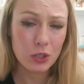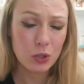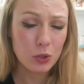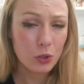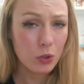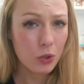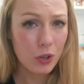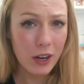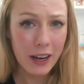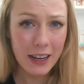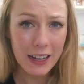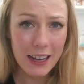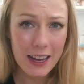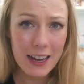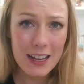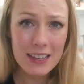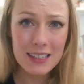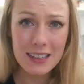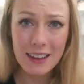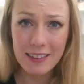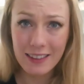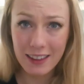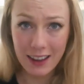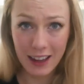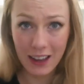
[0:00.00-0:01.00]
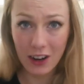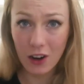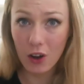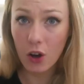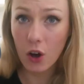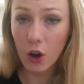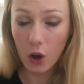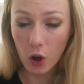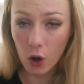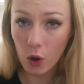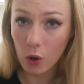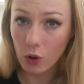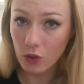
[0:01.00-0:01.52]
store, I guess. And they had a
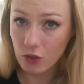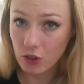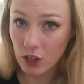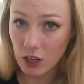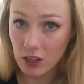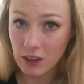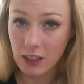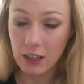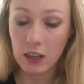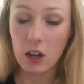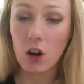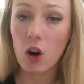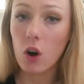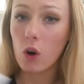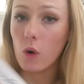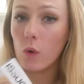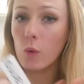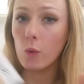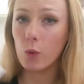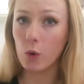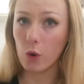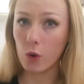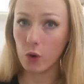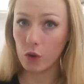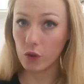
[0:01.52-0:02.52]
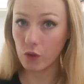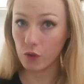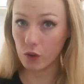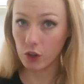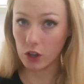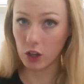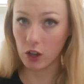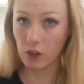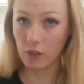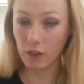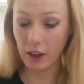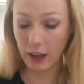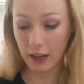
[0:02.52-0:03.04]
whole, like a whole wall
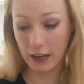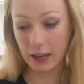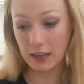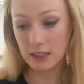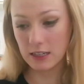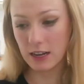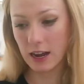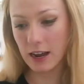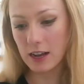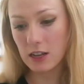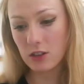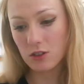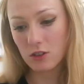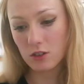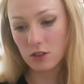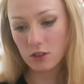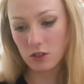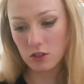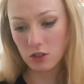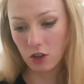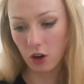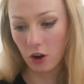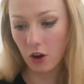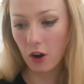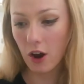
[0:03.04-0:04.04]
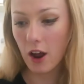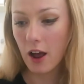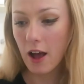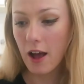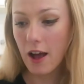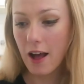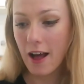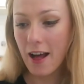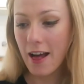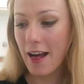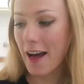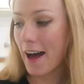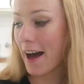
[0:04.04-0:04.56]
full of hair dyes. So
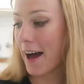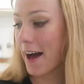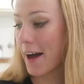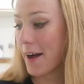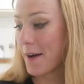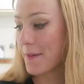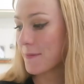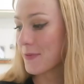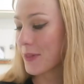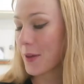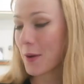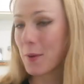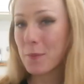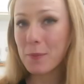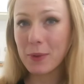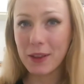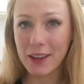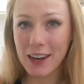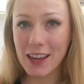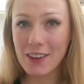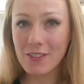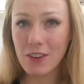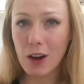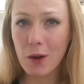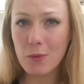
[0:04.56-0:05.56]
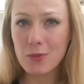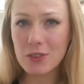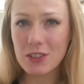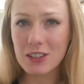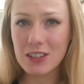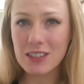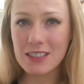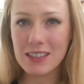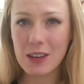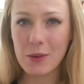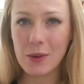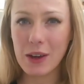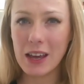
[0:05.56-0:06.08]
there were plenty of
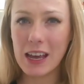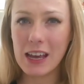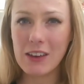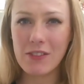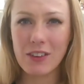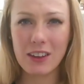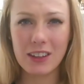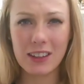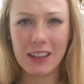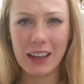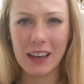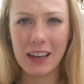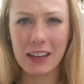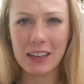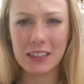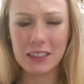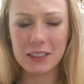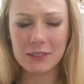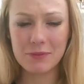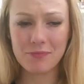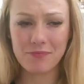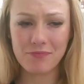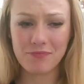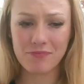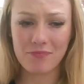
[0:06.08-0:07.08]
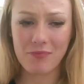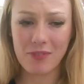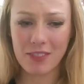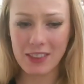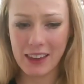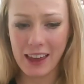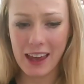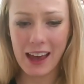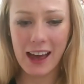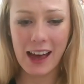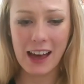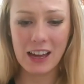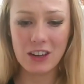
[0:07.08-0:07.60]
options. There were even like,
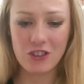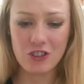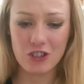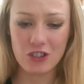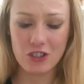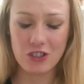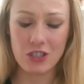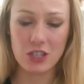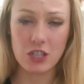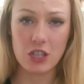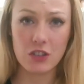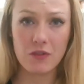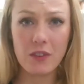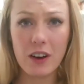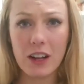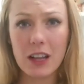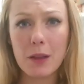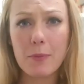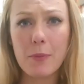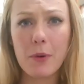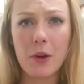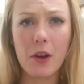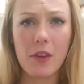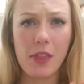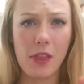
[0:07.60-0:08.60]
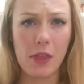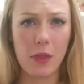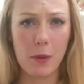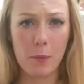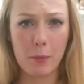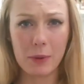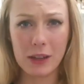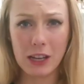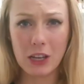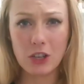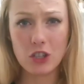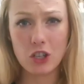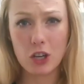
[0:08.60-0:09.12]
they had just the developer and then the
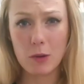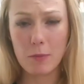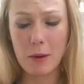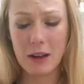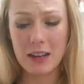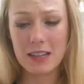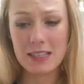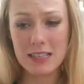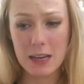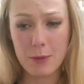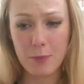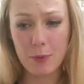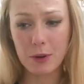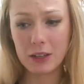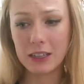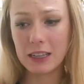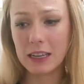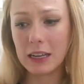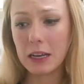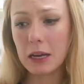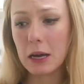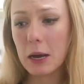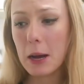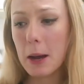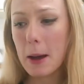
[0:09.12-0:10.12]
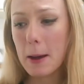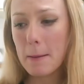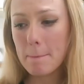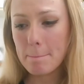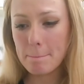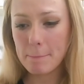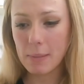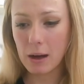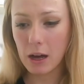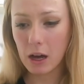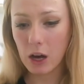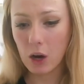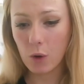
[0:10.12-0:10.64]
bleach you could buy separately,
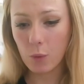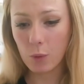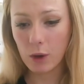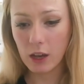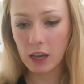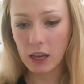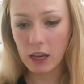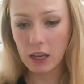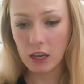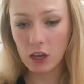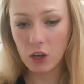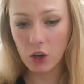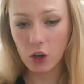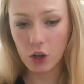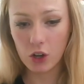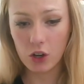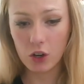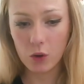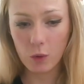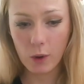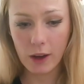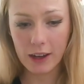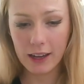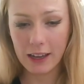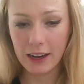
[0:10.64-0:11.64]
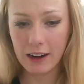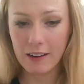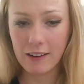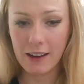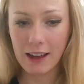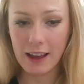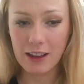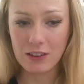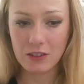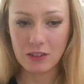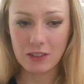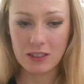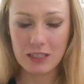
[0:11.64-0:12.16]
but we couldn't quite get our
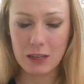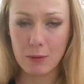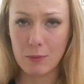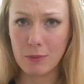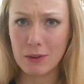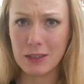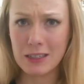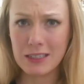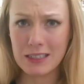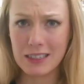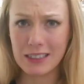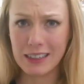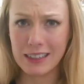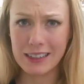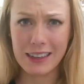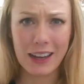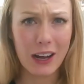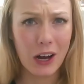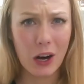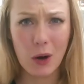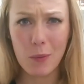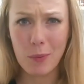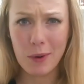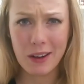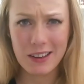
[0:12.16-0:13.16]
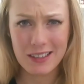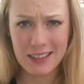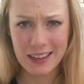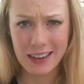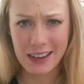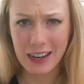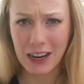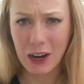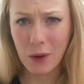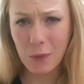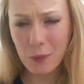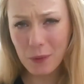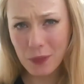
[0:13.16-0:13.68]
hands on someone to like help us
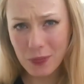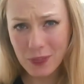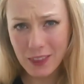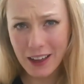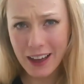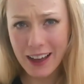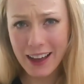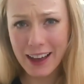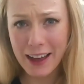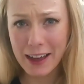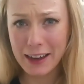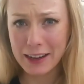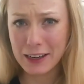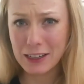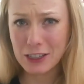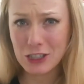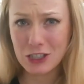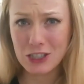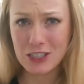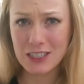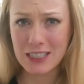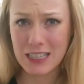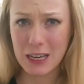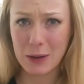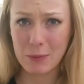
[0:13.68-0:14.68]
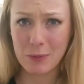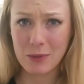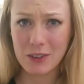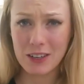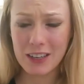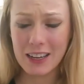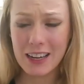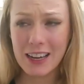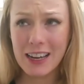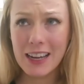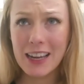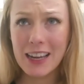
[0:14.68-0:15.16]
out with that. And it just seemed,